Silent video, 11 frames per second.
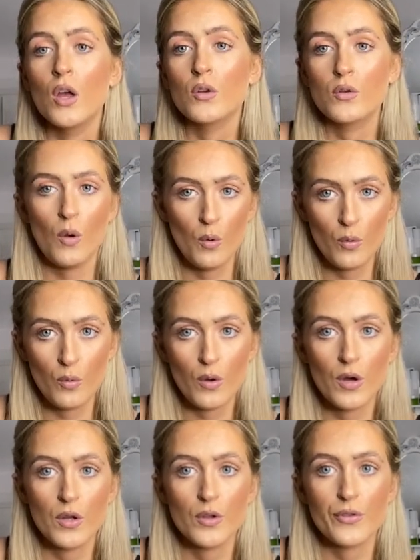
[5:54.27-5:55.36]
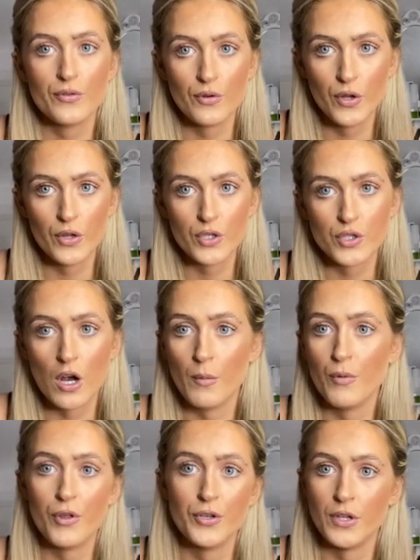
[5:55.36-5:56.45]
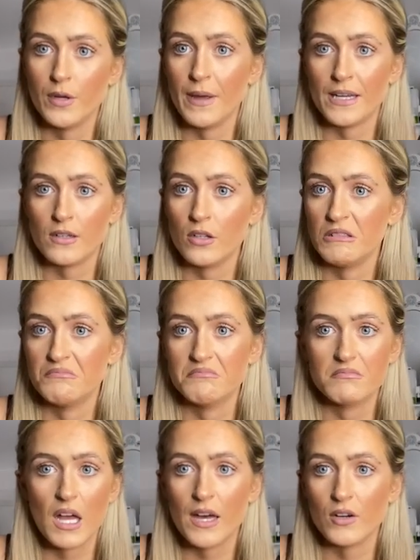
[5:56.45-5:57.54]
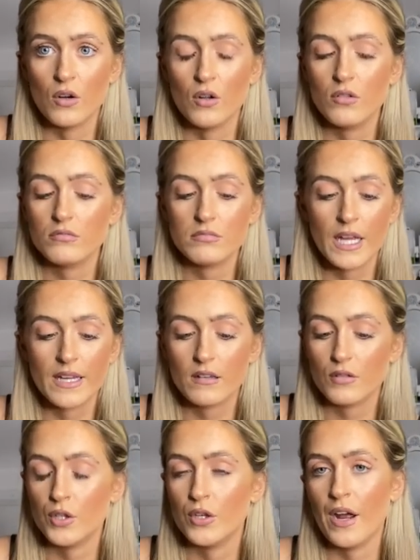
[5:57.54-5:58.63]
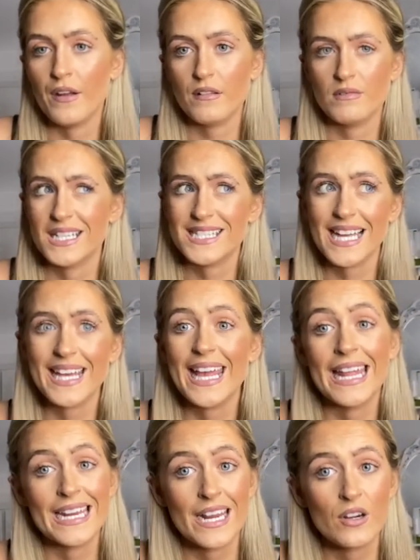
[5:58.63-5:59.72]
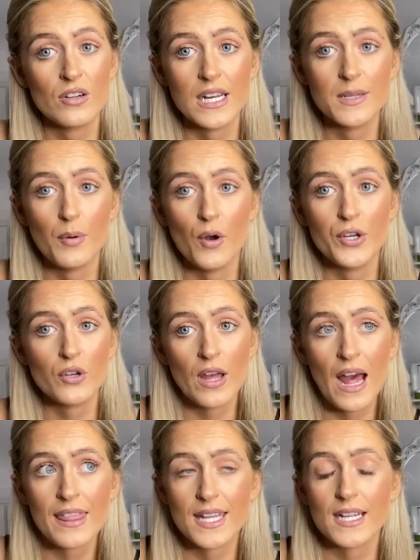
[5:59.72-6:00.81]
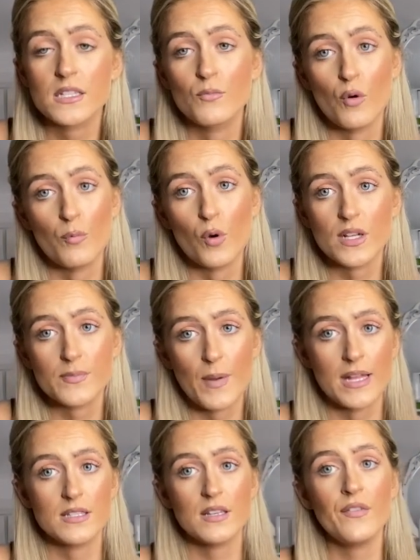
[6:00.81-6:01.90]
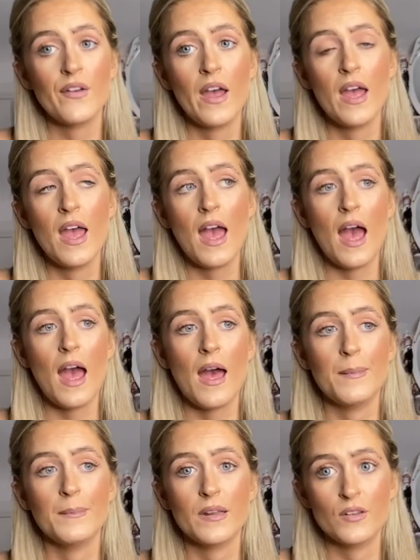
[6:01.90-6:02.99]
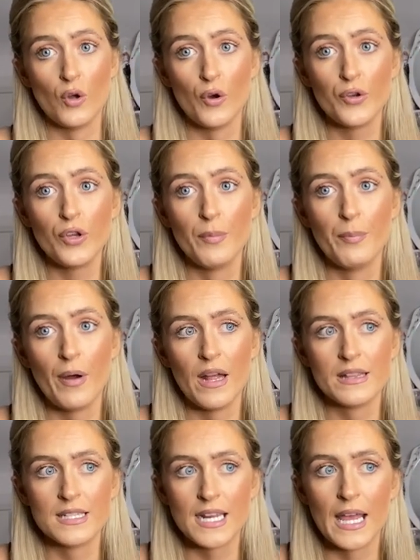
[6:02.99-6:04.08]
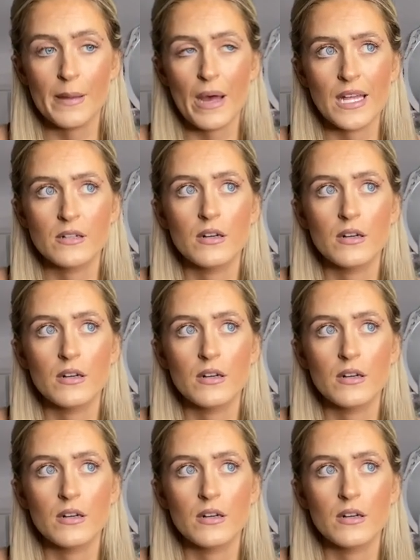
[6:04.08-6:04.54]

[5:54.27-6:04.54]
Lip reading: go through this job without doing a medical at all. Like, it's like 80 or 90 pound now. I think it's more and more expensive now, but at the time I had to go to